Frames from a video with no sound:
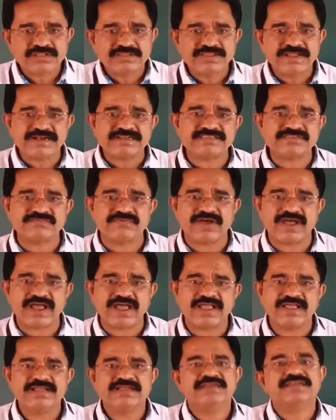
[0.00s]
That's
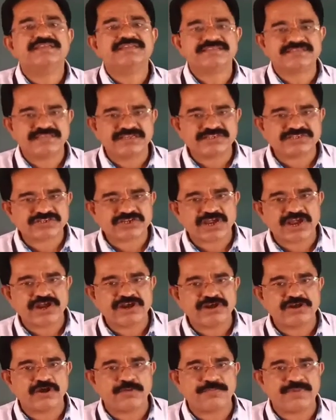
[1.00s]
why such
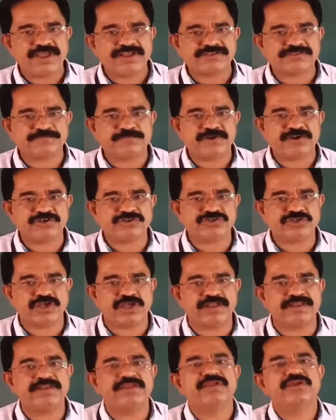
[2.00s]
kind of
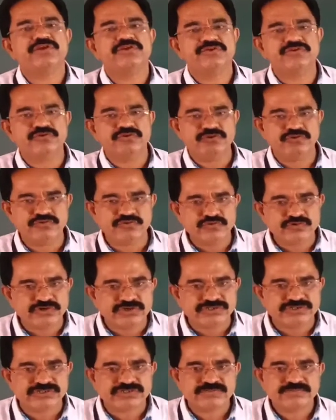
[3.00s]
expression you
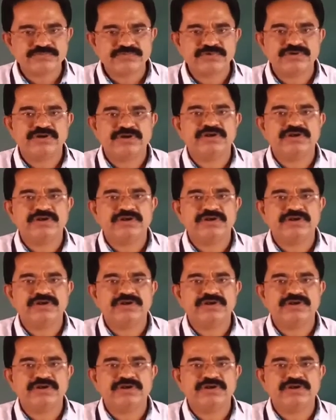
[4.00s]
use